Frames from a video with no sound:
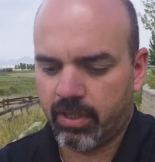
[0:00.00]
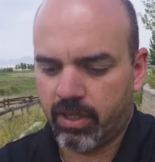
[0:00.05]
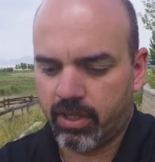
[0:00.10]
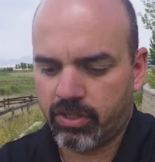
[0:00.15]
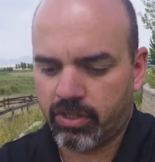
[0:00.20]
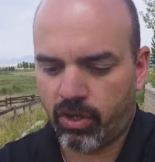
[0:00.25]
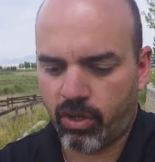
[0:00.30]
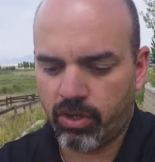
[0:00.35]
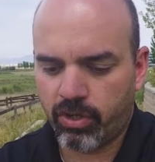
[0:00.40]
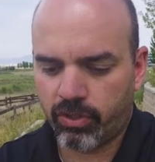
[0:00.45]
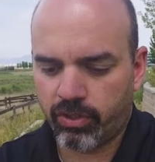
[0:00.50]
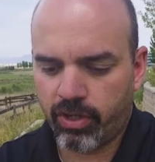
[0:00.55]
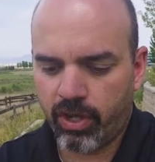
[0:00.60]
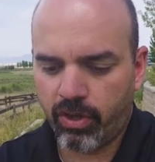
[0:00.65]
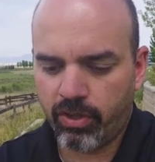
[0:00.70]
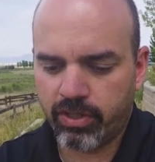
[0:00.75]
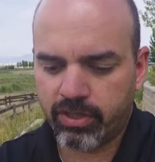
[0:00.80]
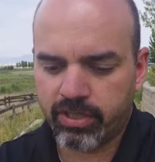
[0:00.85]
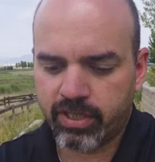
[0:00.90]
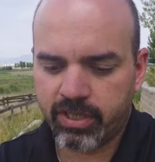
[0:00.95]
So you'll
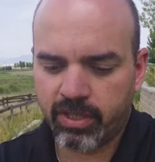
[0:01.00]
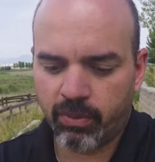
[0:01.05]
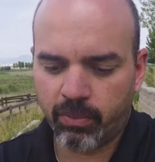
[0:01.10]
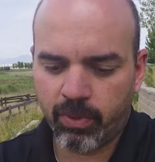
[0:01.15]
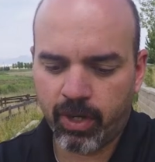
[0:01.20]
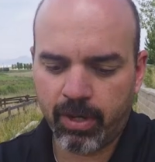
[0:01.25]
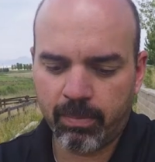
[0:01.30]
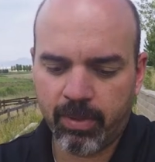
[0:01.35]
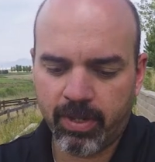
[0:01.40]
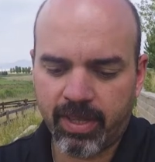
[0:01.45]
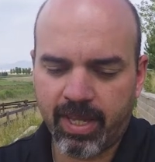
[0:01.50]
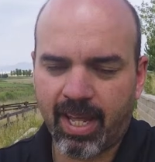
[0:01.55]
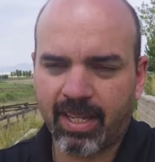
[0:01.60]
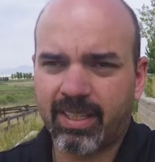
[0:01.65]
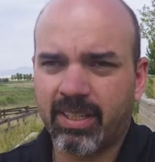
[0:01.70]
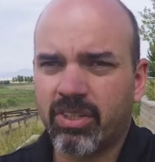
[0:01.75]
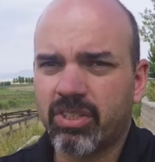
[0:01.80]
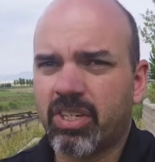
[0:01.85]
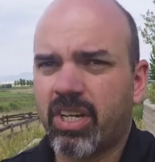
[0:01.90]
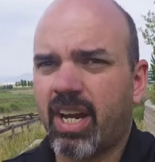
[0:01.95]
notice in the ribbon that
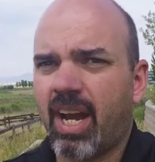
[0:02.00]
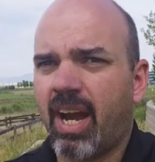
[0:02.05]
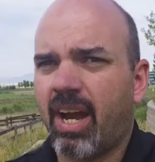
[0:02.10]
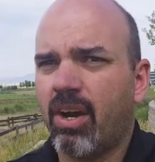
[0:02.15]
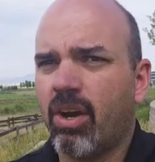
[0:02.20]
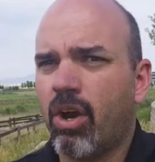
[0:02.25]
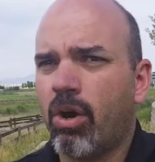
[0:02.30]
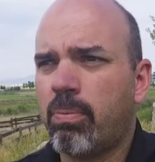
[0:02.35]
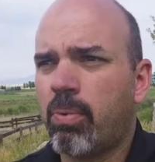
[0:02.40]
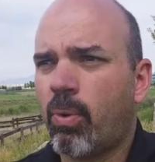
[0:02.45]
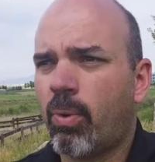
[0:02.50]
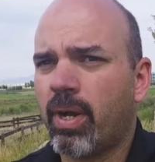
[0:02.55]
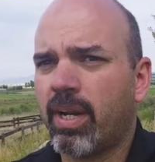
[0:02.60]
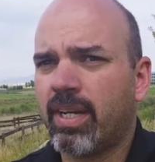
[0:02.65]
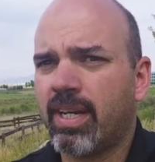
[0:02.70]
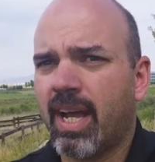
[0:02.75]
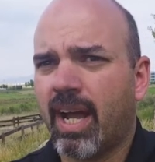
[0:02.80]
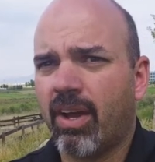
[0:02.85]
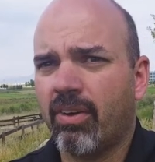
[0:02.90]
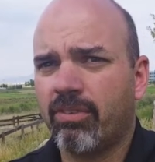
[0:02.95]
there's an arrow
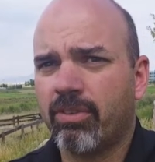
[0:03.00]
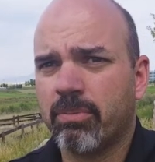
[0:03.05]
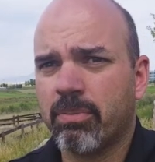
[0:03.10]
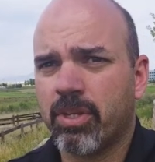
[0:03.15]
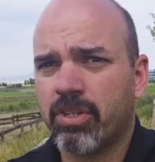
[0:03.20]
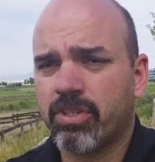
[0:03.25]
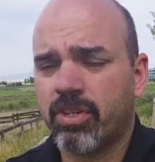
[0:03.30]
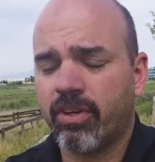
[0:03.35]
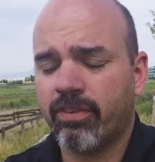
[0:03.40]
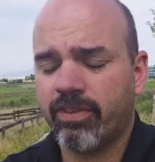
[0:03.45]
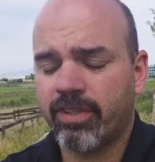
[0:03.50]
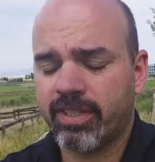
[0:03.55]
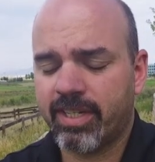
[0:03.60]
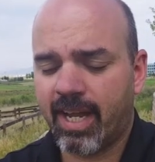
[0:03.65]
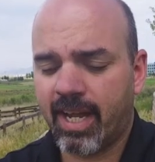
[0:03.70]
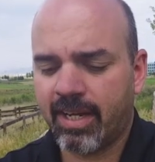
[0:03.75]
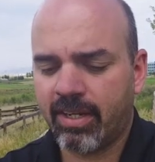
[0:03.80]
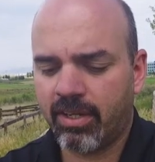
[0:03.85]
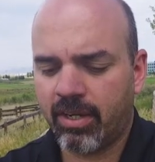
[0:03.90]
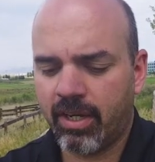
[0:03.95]
pointing down from the surface
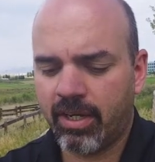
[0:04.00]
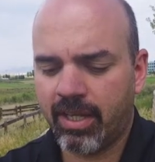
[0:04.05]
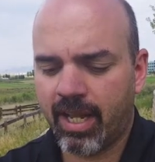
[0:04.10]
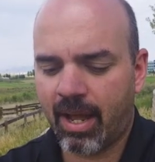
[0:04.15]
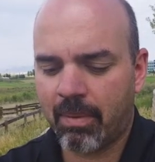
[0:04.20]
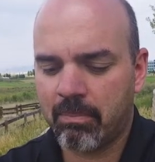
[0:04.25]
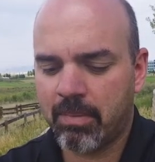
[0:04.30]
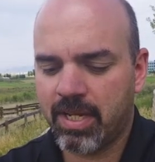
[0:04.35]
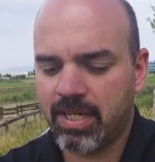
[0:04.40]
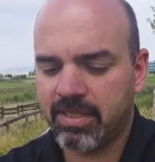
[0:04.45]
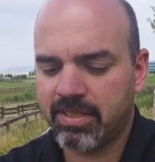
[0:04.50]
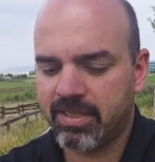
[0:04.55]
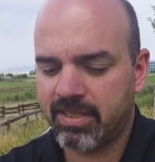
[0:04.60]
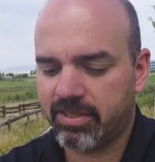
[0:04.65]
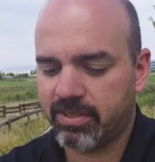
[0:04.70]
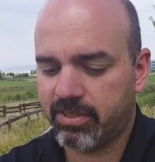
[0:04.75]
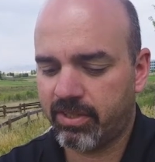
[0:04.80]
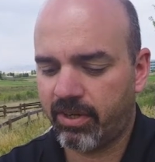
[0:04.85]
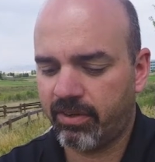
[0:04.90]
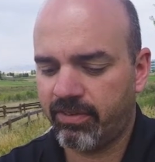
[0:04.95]
icon. That means
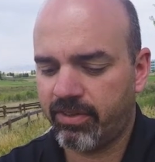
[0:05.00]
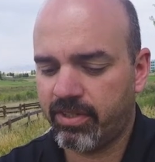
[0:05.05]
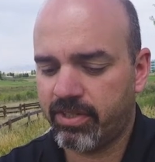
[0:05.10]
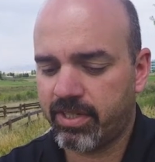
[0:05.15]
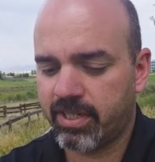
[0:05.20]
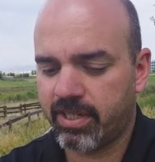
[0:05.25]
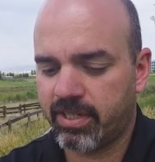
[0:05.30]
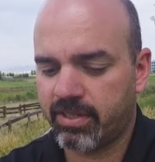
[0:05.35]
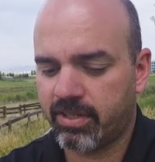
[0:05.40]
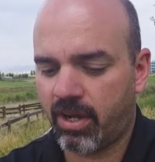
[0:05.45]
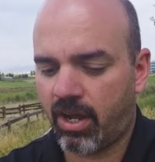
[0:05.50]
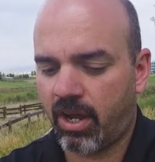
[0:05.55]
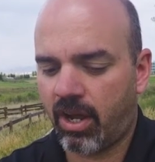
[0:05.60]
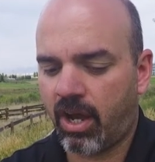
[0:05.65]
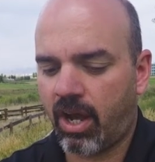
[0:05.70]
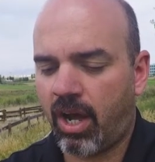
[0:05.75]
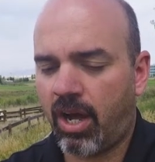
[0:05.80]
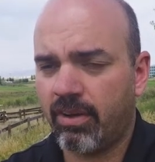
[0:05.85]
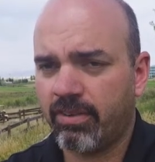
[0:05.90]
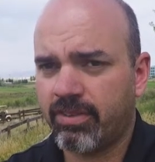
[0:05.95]
this surface is
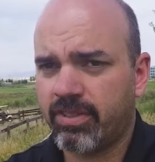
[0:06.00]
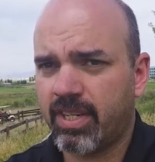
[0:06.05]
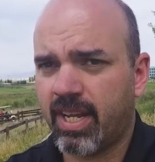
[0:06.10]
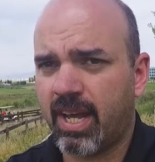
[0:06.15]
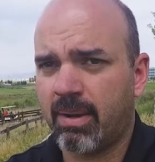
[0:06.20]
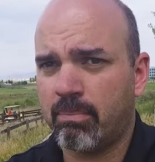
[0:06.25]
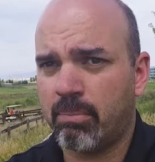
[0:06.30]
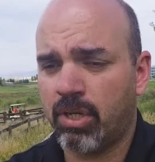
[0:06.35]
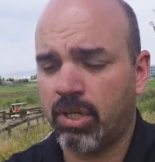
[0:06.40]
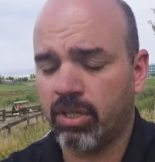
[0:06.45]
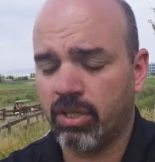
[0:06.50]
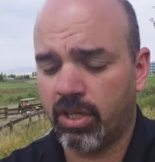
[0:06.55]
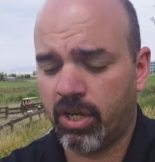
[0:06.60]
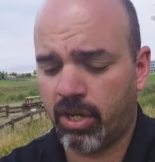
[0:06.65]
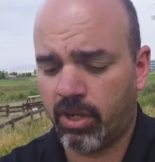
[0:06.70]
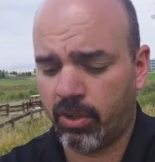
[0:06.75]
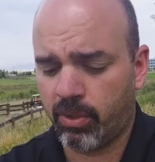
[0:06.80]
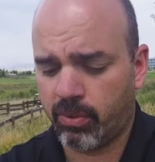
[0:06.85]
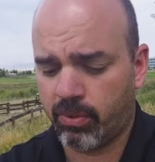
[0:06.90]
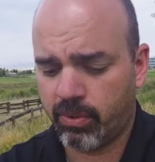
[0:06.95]
offset
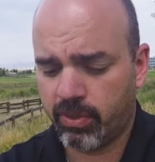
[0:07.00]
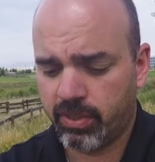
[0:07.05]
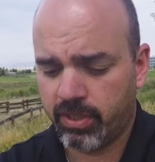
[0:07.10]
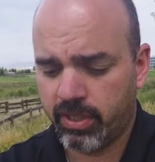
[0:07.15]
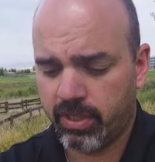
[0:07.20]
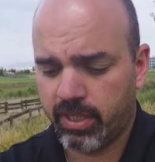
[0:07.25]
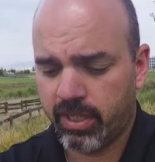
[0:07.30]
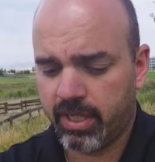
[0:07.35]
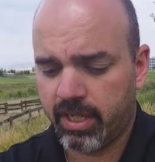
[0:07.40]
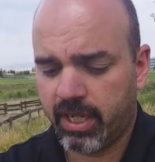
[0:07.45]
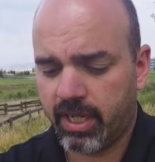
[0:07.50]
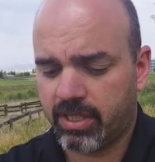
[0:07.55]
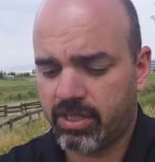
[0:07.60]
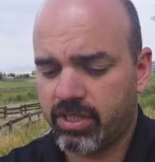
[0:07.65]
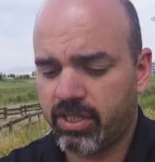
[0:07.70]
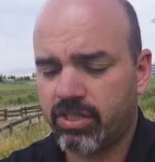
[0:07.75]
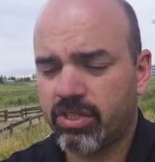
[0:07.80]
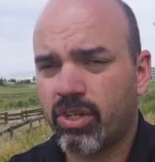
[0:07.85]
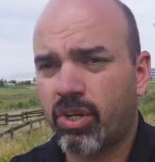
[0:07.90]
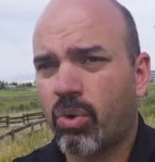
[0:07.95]
below. It's
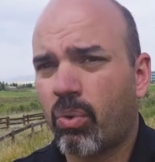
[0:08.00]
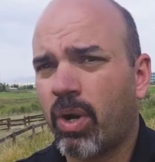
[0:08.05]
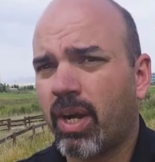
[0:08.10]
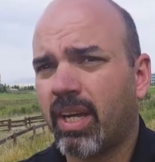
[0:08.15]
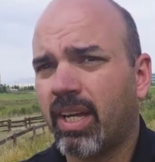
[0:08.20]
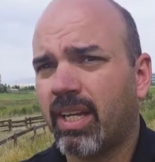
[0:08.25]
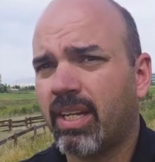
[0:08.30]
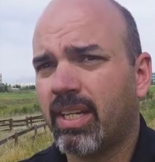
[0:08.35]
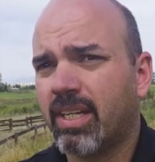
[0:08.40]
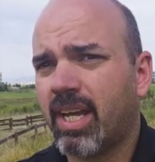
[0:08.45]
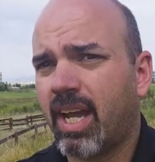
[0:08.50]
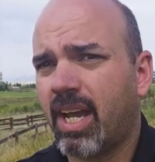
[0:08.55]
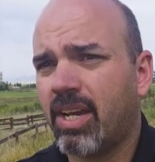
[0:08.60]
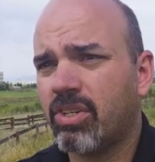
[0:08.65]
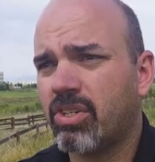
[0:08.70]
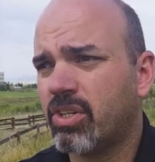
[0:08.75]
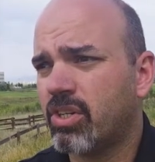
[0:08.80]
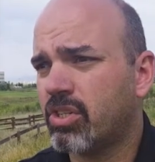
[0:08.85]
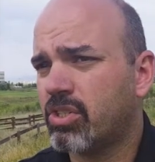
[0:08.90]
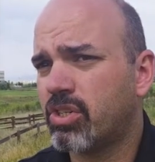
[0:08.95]
just a quick
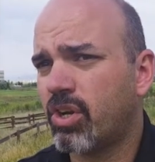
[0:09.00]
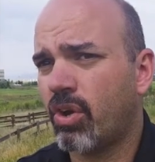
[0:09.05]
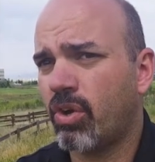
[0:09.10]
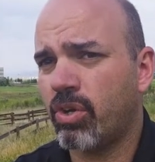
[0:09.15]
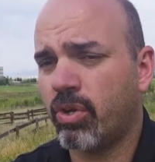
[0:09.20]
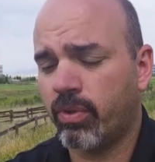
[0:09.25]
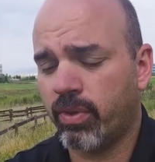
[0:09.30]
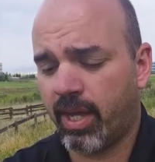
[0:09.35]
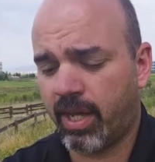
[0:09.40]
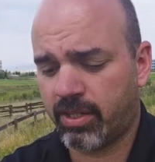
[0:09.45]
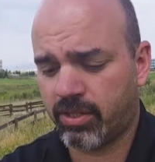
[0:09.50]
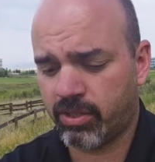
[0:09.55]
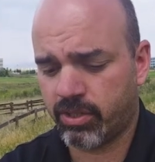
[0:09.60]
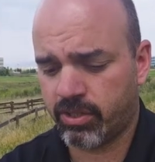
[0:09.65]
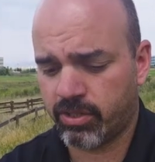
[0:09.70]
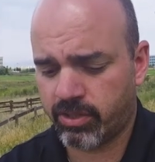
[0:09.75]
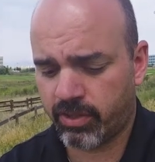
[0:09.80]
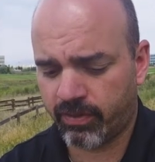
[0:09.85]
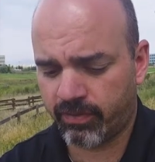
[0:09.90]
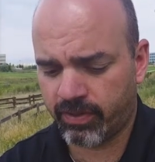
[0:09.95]
indication to show you that
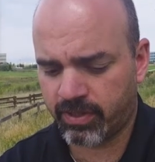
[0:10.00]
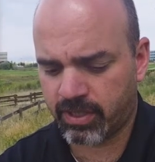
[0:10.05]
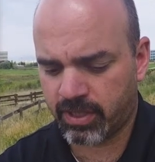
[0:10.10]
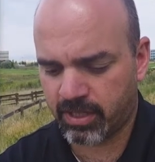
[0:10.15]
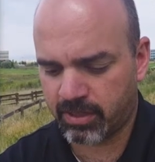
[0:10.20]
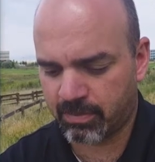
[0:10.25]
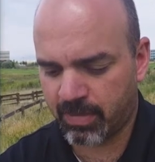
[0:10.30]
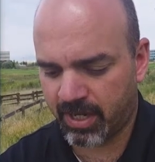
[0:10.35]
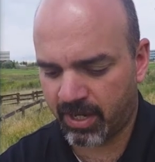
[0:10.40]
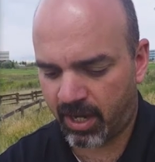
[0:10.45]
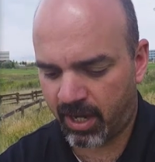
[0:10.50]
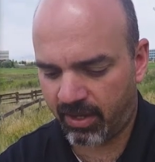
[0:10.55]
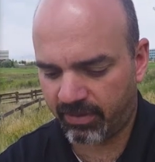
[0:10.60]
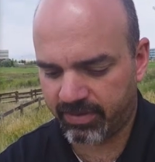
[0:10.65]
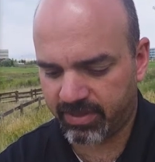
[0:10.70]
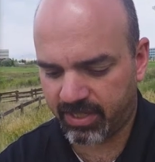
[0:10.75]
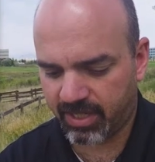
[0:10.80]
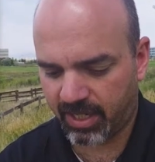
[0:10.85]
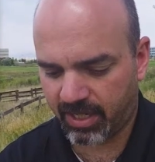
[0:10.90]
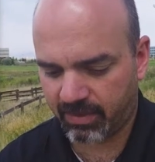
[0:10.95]
your surface has been
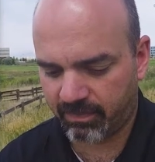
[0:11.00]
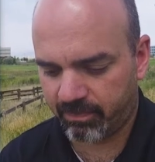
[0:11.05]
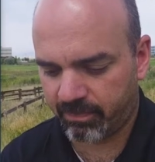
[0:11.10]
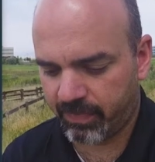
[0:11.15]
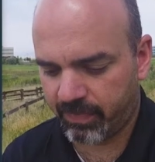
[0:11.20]
offset.